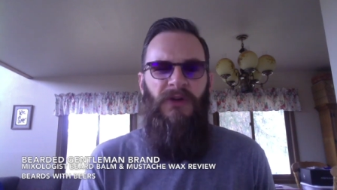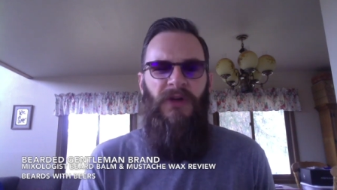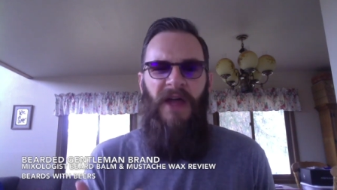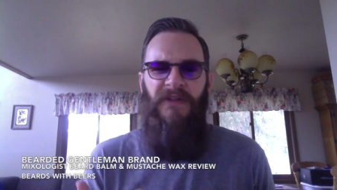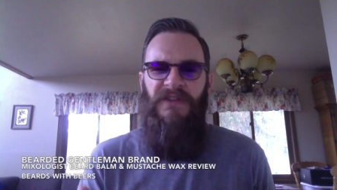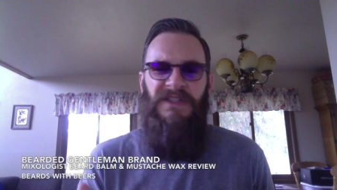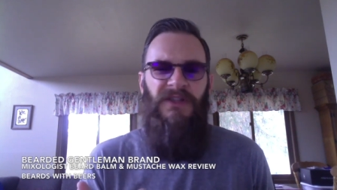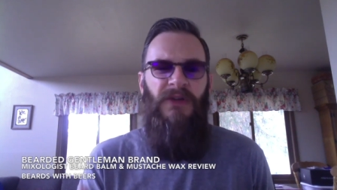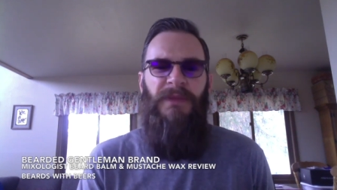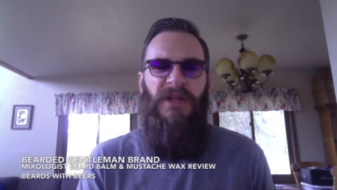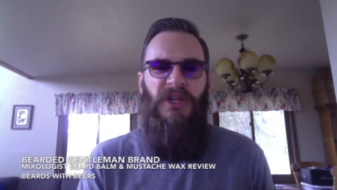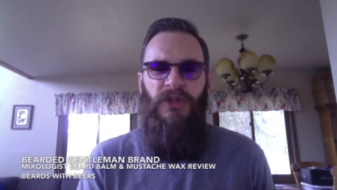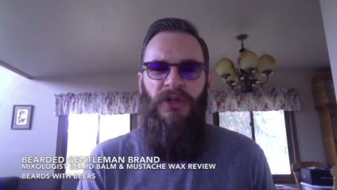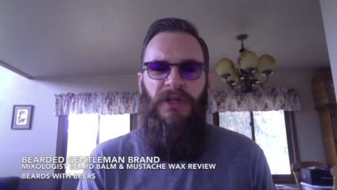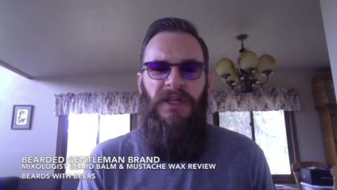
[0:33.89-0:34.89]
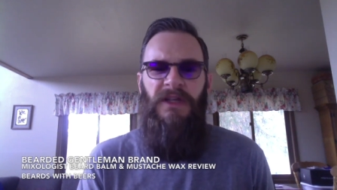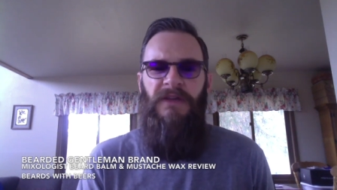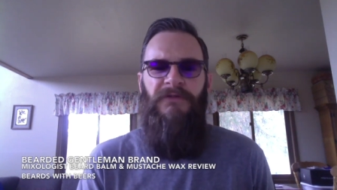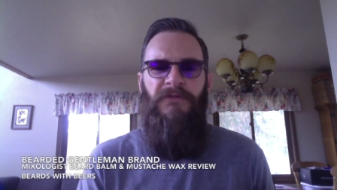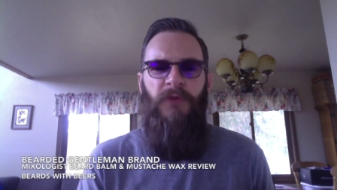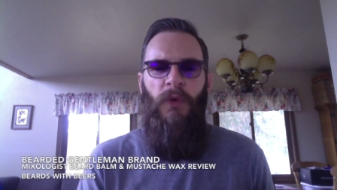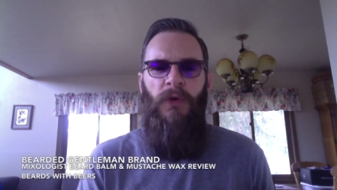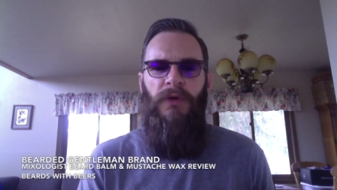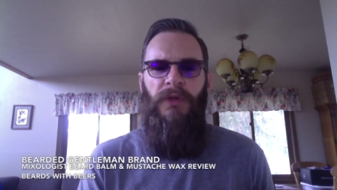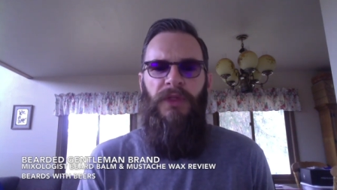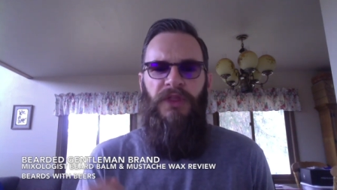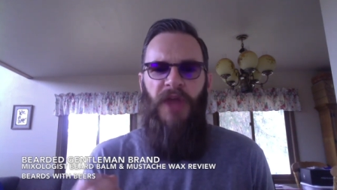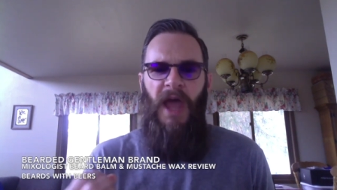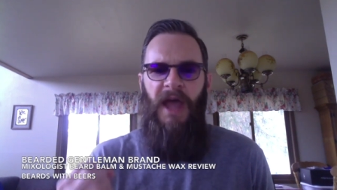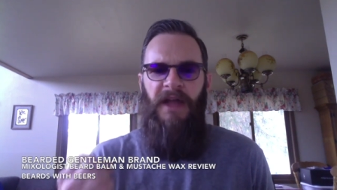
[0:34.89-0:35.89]
I've still been looking for
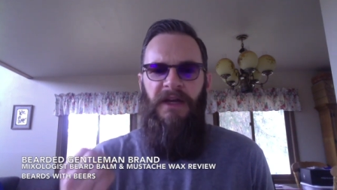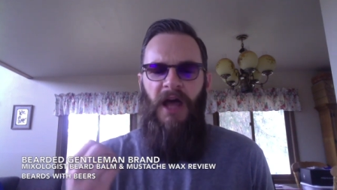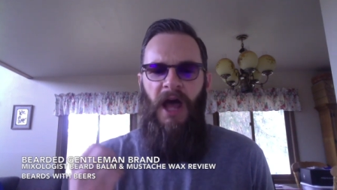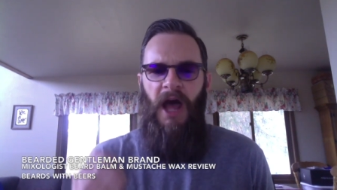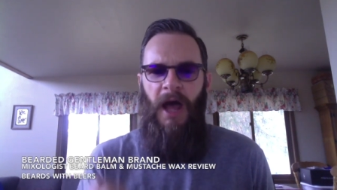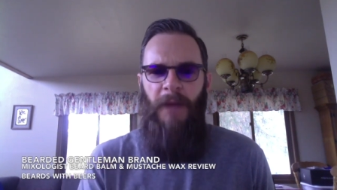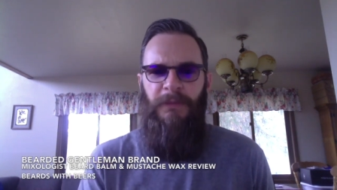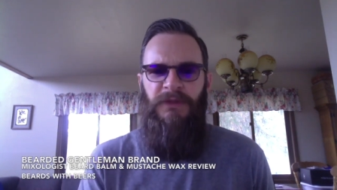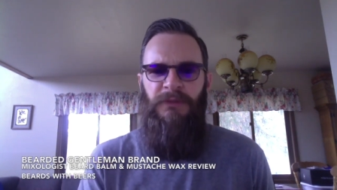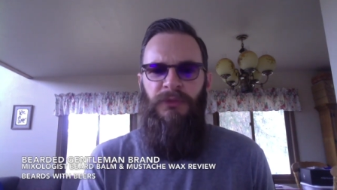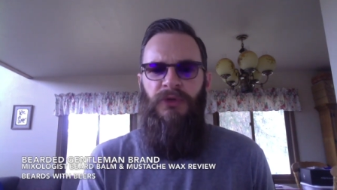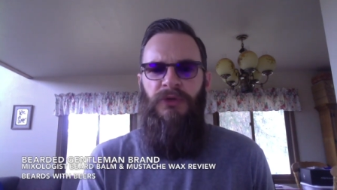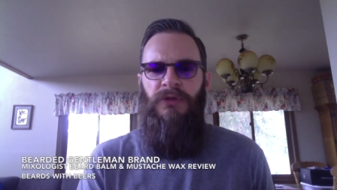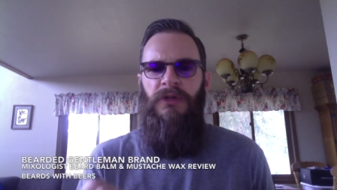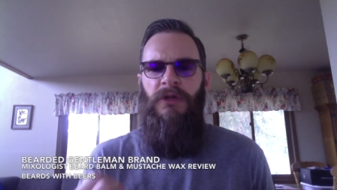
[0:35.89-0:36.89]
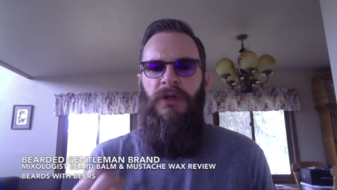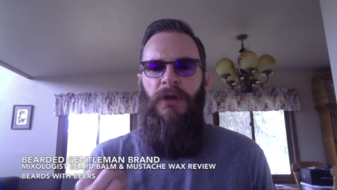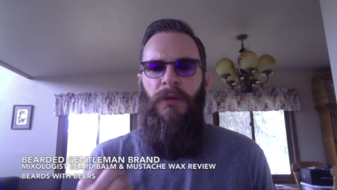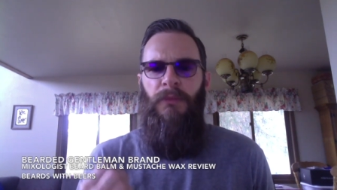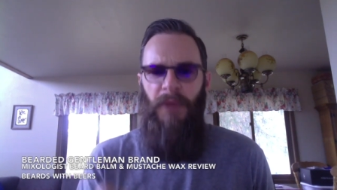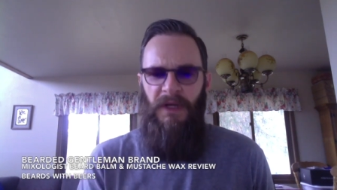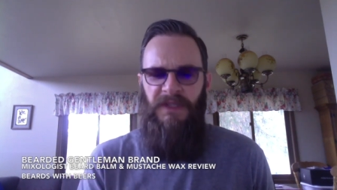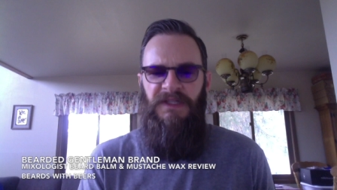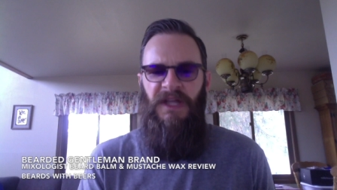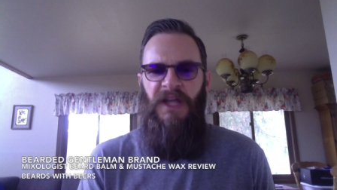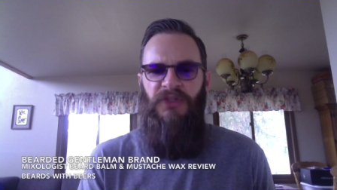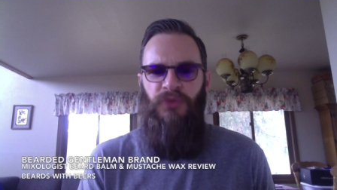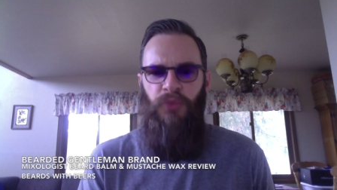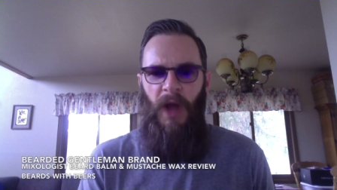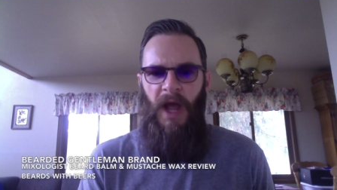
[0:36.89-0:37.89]
that optimal
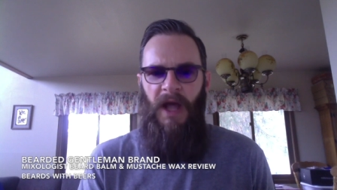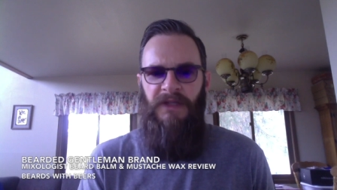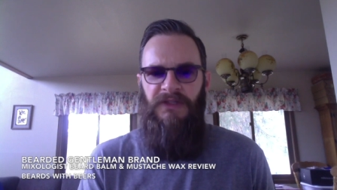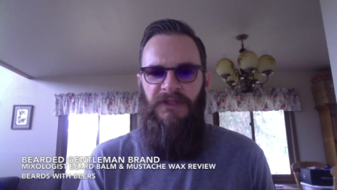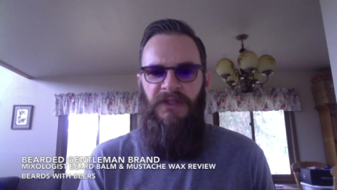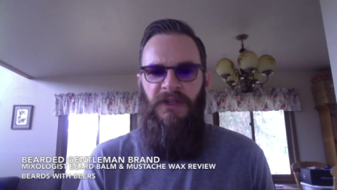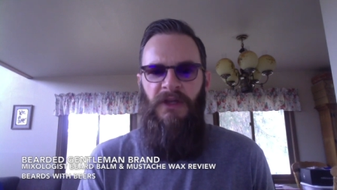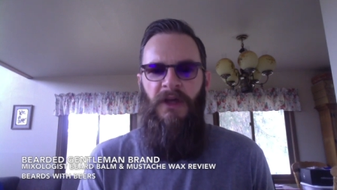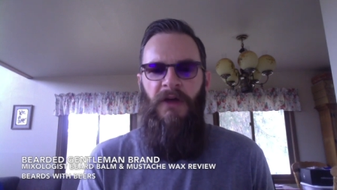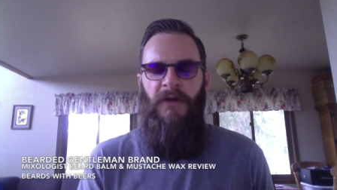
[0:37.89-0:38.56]
mustache wax